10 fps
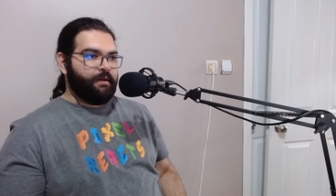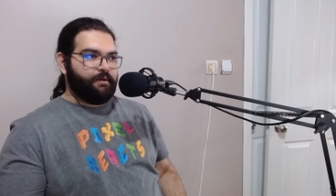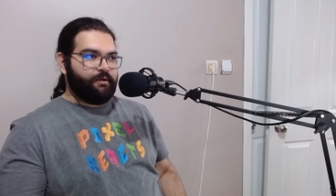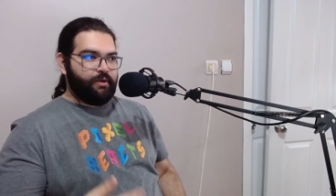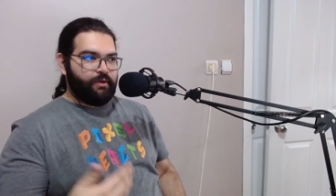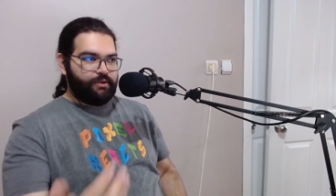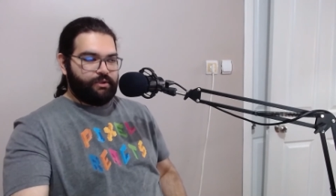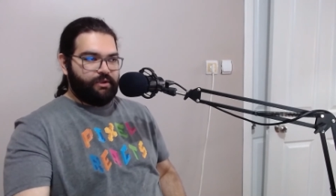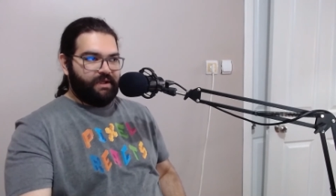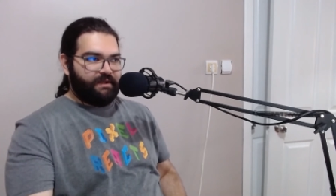cross
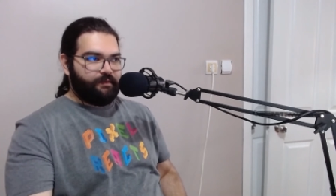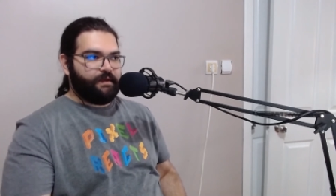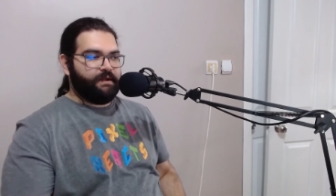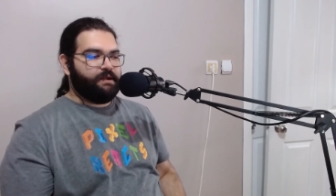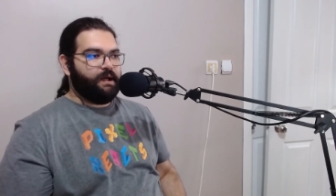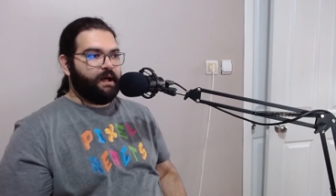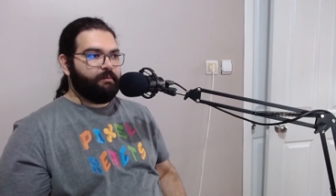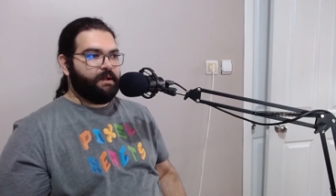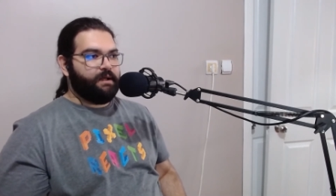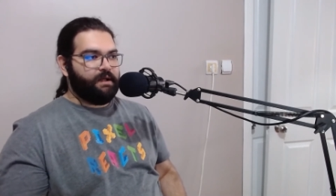to a different
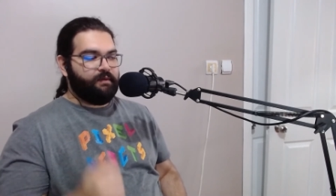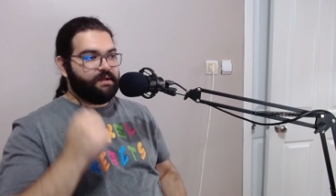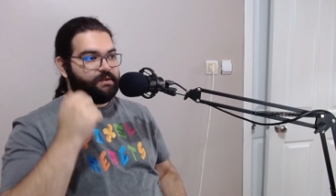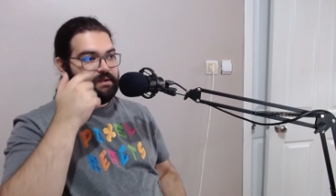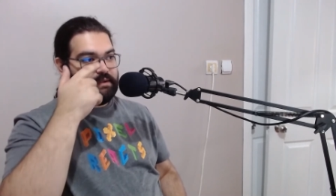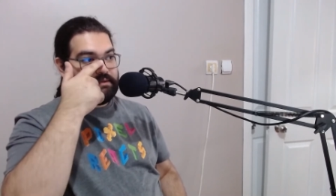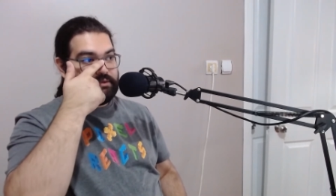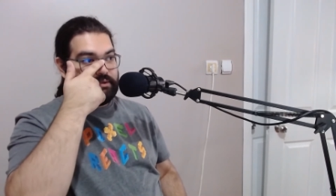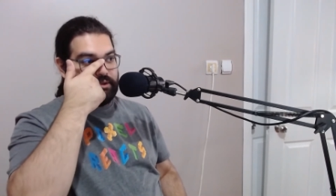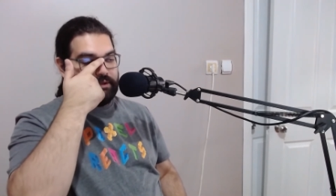timeline he was
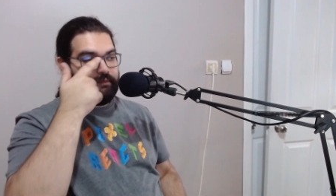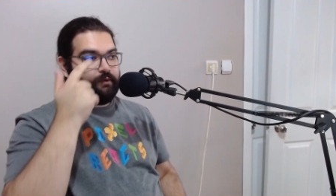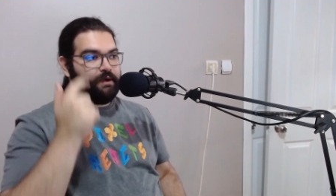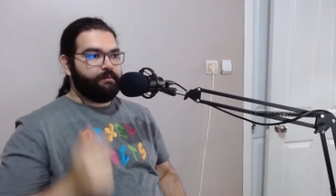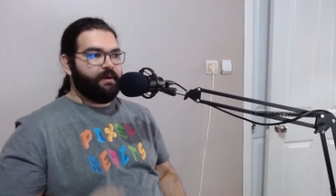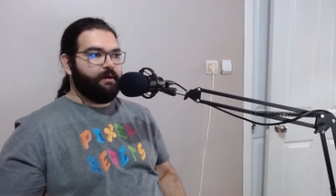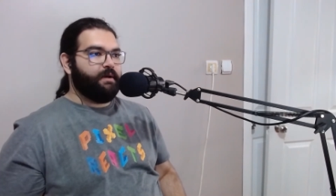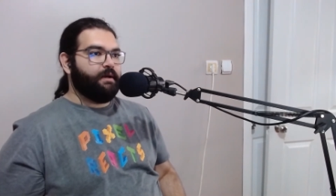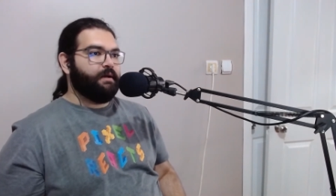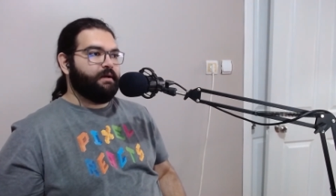searching for it
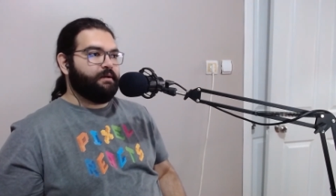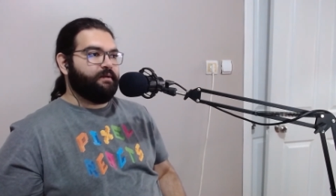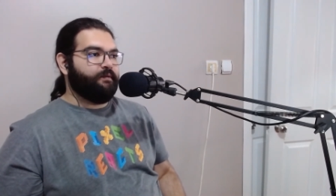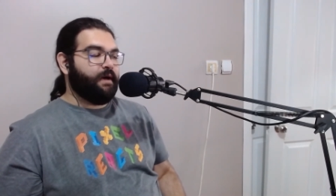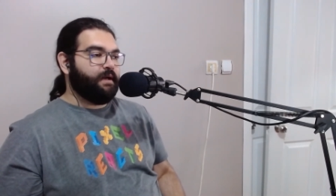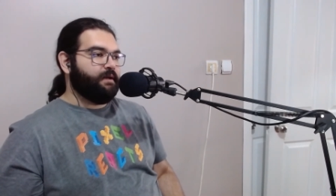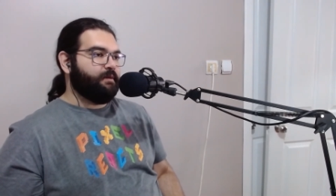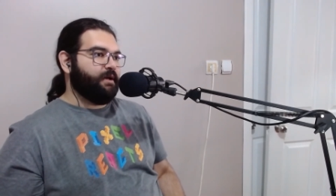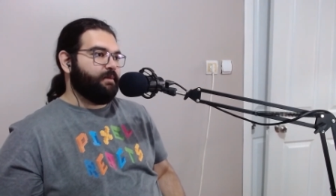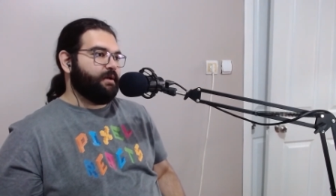maybe he didn't find it
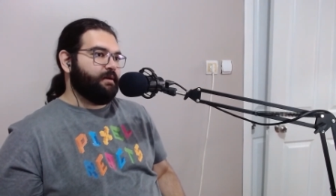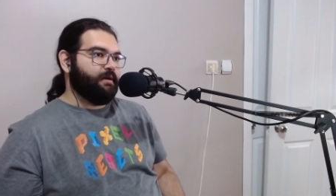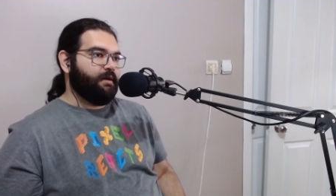maybe